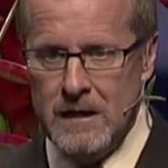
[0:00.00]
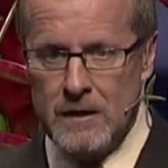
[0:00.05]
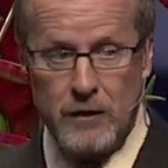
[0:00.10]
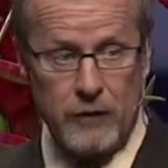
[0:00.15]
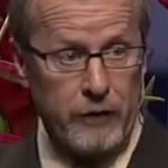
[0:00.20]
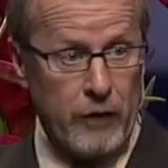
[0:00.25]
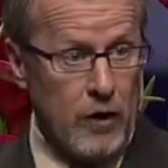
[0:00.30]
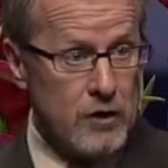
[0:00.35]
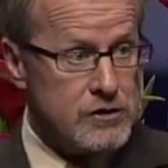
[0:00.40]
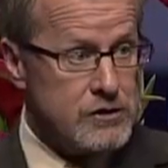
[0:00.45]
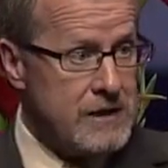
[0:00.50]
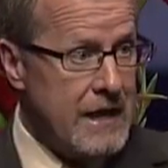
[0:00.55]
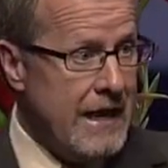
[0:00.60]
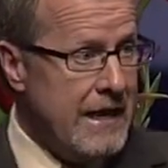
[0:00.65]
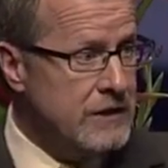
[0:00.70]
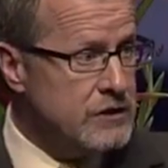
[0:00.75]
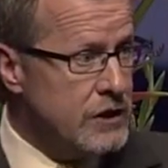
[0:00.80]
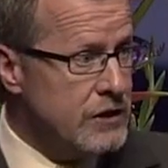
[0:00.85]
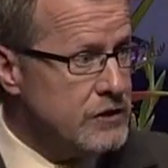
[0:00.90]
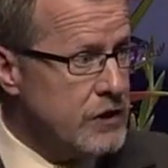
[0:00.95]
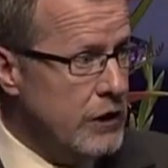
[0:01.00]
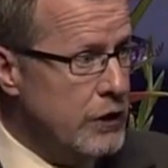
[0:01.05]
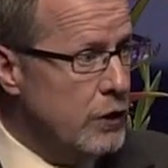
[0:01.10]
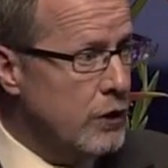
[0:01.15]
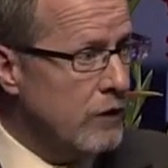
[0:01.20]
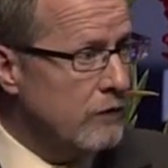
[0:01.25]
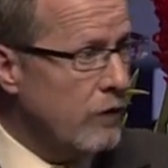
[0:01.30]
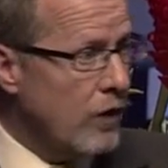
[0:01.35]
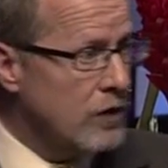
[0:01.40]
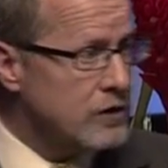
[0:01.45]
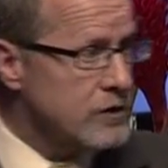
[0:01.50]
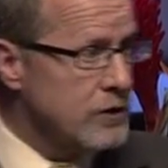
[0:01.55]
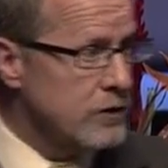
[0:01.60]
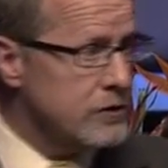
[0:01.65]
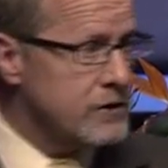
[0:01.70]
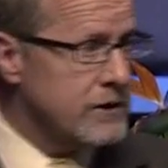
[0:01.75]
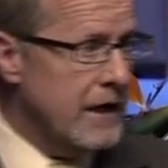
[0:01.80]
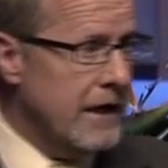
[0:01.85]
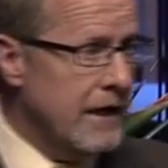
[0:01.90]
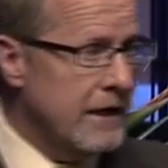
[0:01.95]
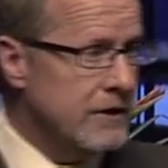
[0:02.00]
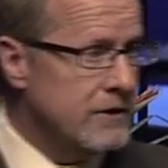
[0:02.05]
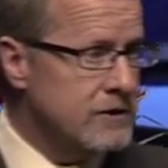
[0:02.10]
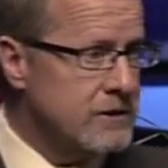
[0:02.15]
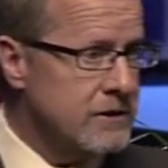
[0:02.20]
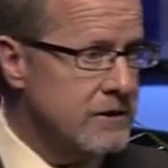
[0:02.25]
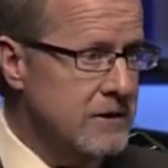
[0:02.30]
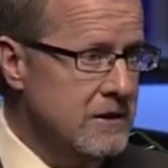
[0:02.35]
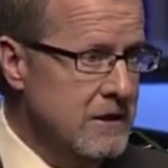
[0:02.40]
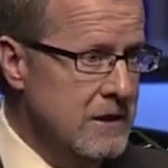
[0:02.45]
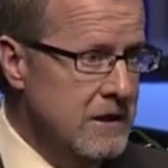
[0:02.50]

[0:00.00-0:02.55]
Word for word: The first stage is a universal stage.